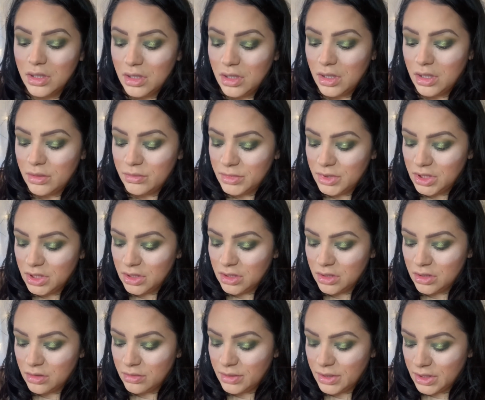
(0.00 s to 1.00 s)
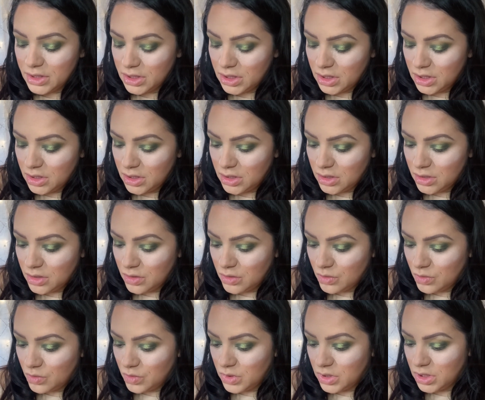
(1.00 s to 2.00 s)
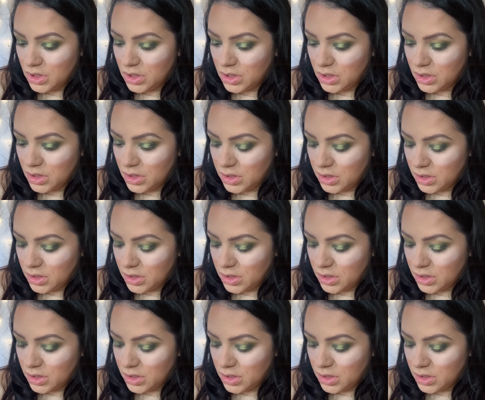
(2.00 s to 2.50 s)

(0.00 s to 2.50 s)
I'm gonna go back in with